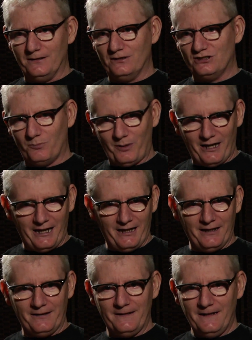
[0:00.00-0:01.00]

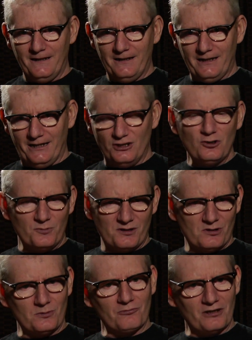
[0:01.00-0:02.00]
Japan. Europe
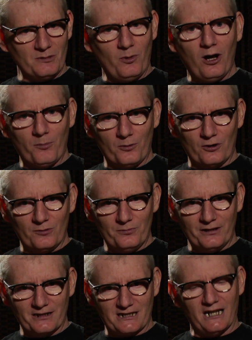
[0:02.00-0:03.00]
seems to be really popular
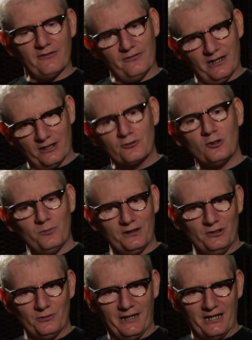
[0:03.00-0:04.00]
because I grew up in
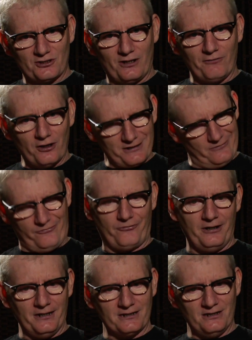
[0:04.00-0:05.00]
the UK, so I have lots of
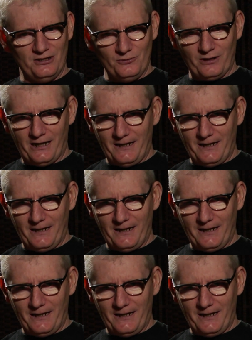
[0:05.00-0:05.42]
friends in the UK.